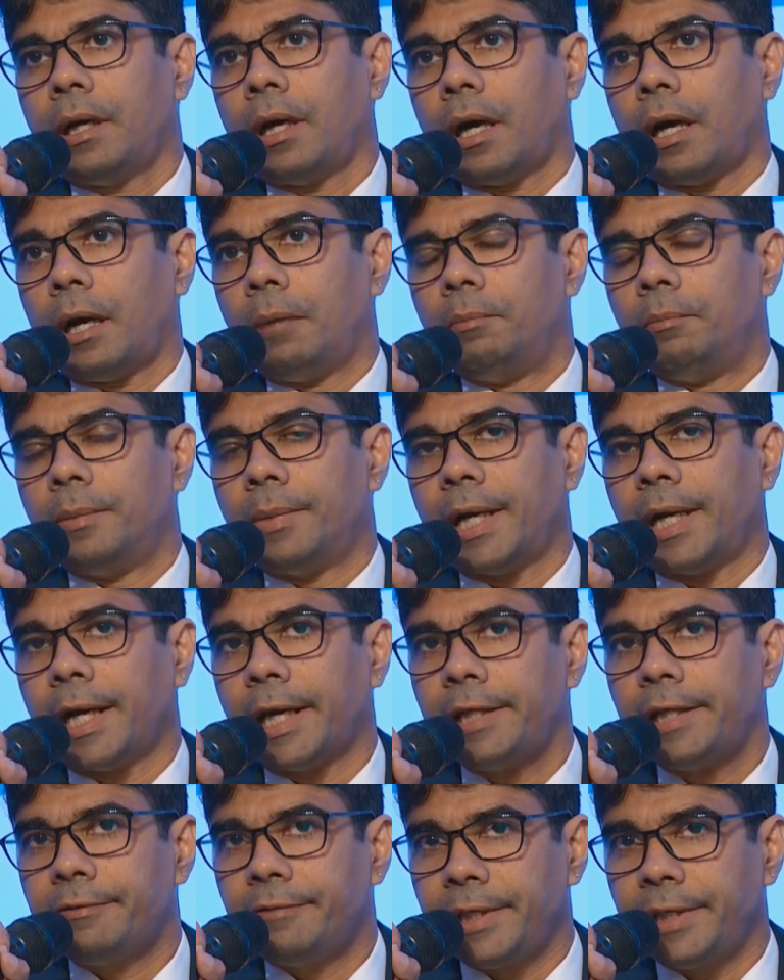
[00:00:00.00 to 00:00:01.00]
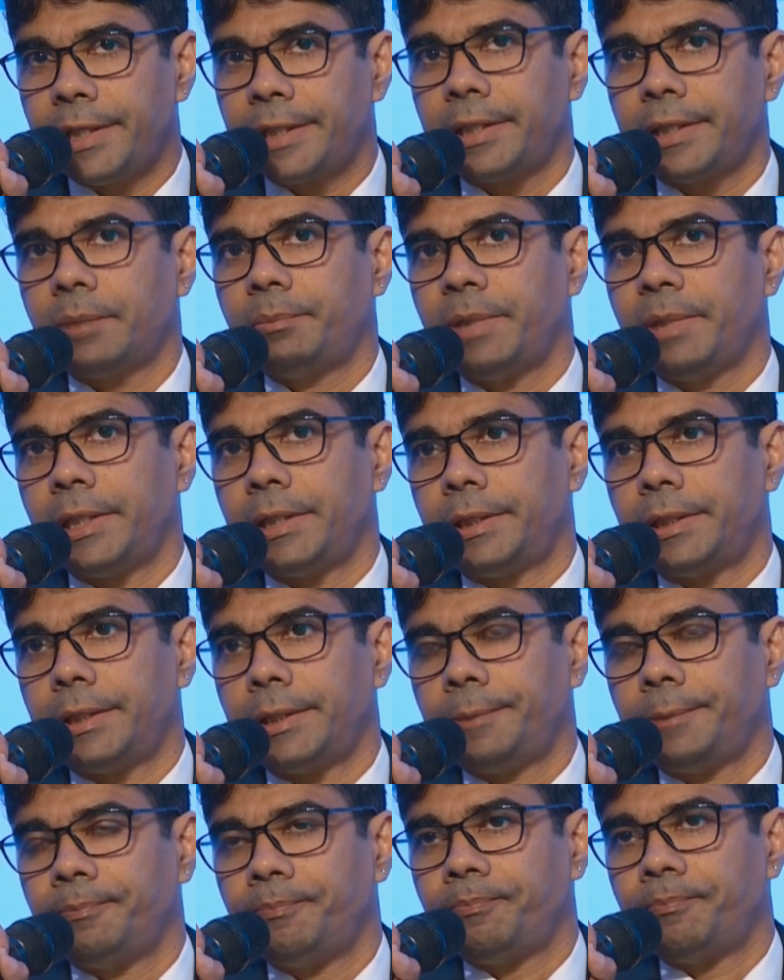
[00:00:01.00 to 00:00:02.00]
high
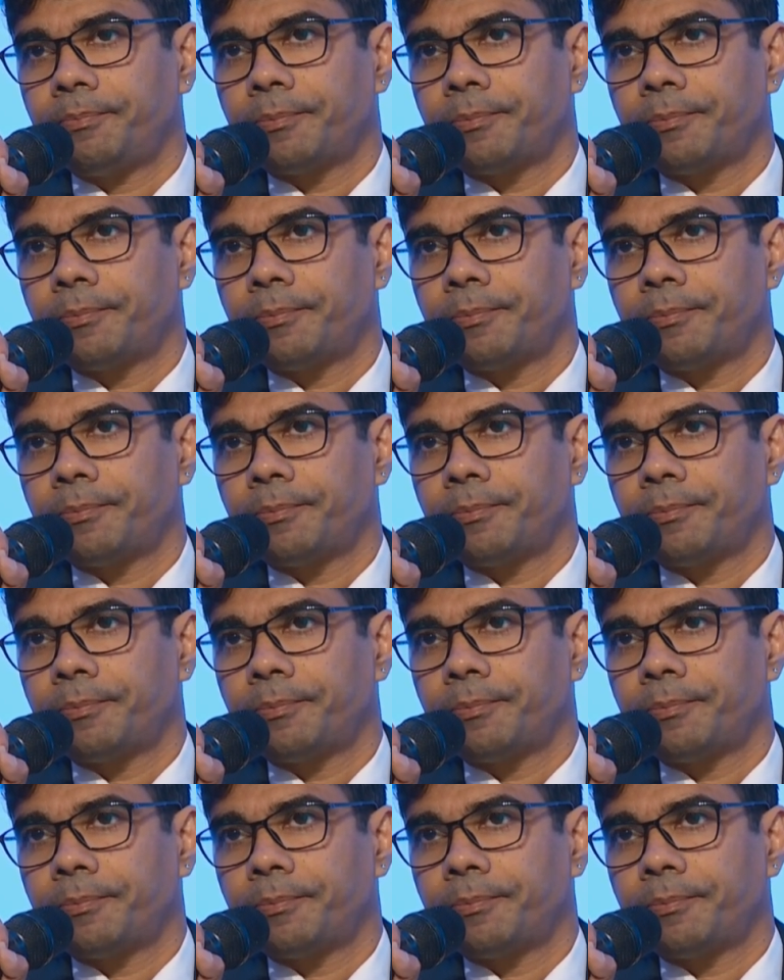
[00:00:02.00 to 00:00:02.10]
variability,